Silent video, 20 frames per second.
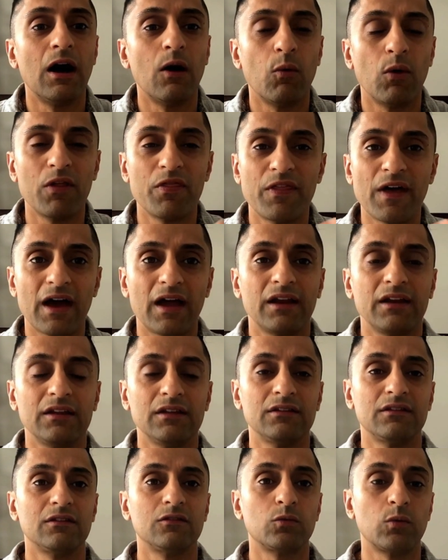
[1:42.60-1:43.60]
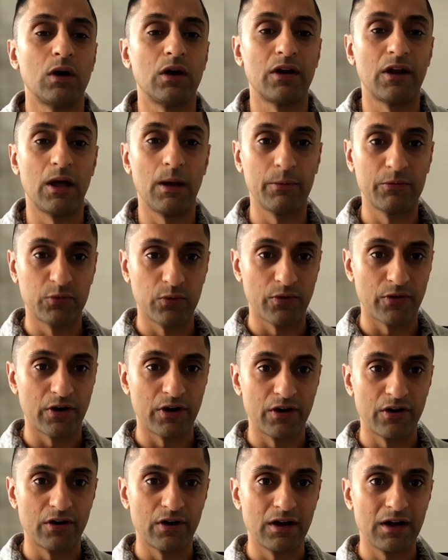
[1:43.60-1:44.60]
What that is well, it helps with
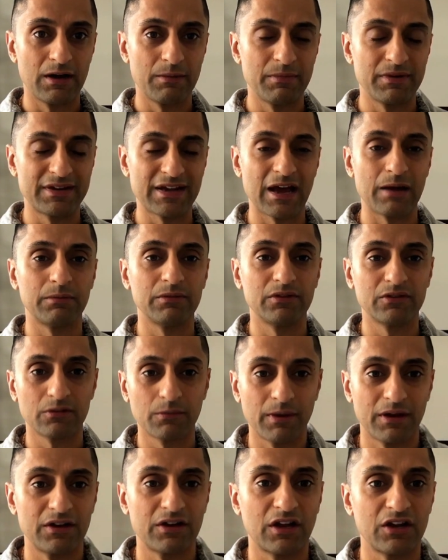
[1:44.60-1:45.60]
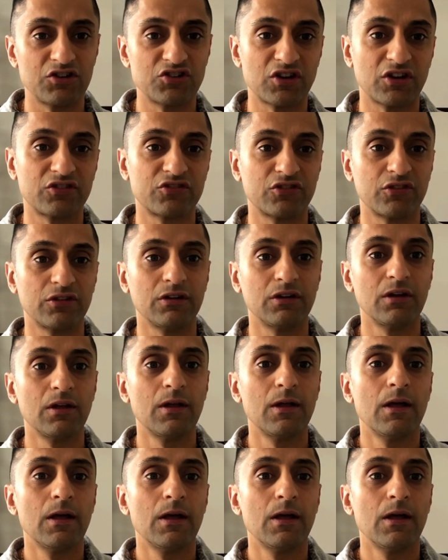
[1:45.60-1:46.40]
our metabolism and digestion.